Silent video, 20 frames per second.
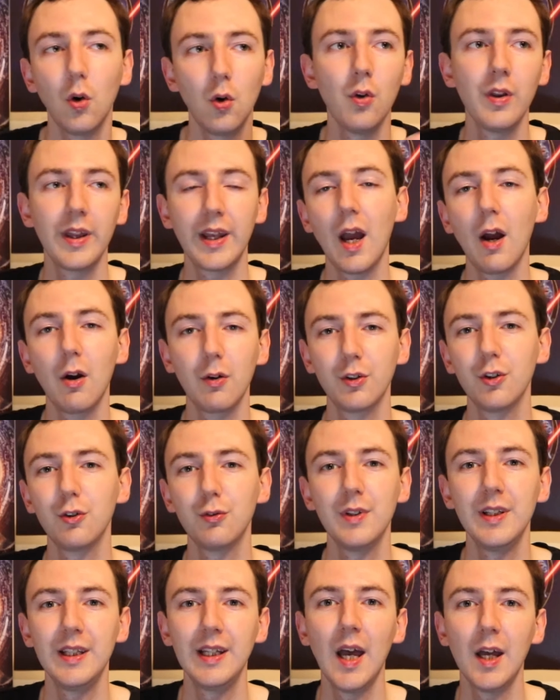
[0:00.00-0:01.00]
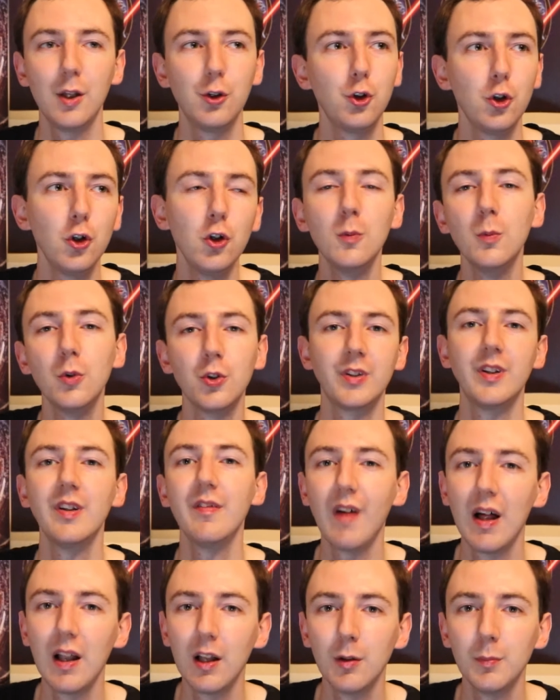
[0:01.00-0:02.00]
all the characters really get too much
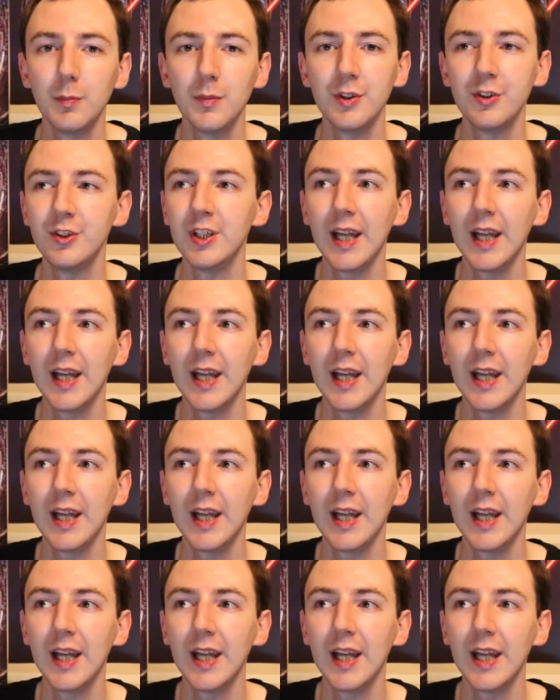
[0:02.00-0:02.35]
development.